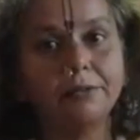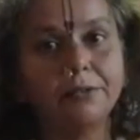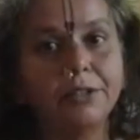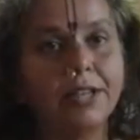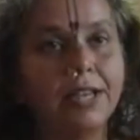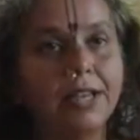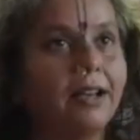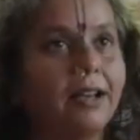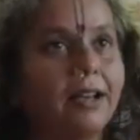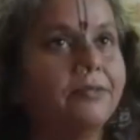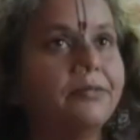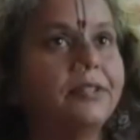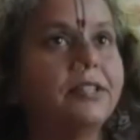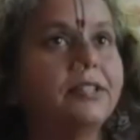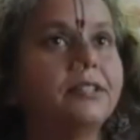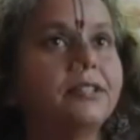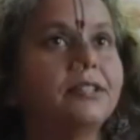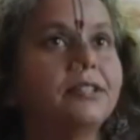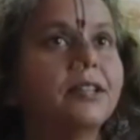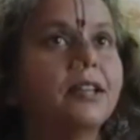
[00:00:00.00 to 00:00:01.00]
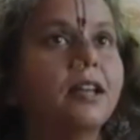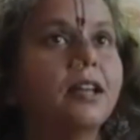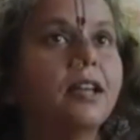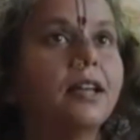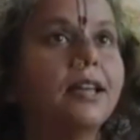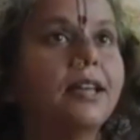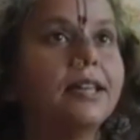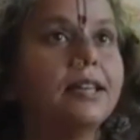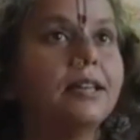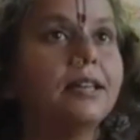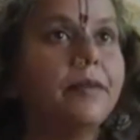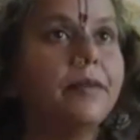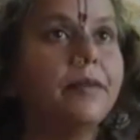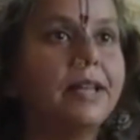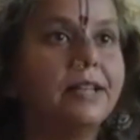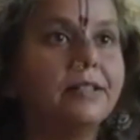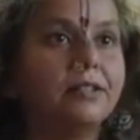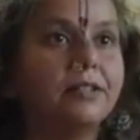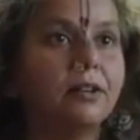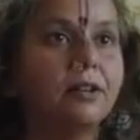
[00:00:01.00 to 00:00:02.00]
We have this
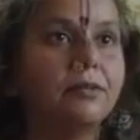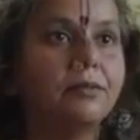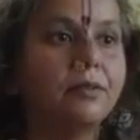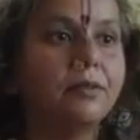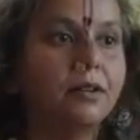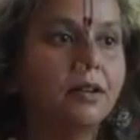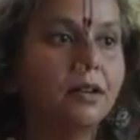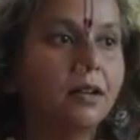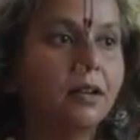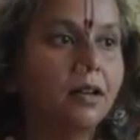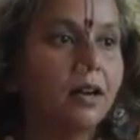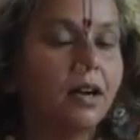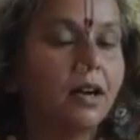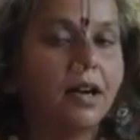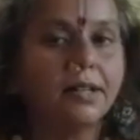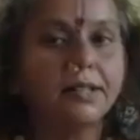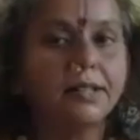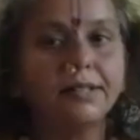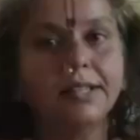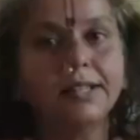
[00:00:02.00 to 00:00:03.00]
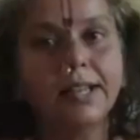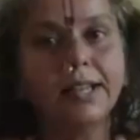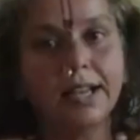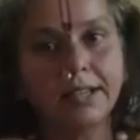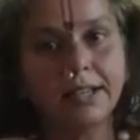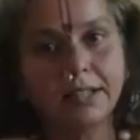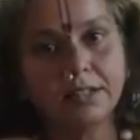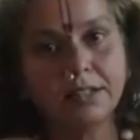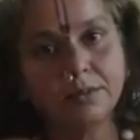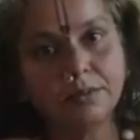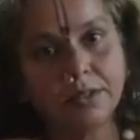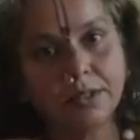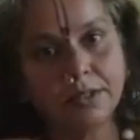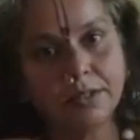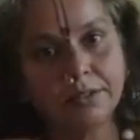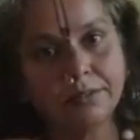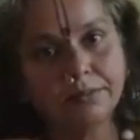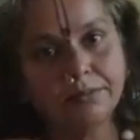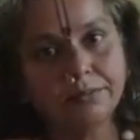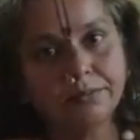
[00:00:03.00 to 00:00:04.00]
image of
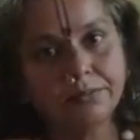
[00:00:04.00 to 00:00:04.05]
Ardhanarishwara.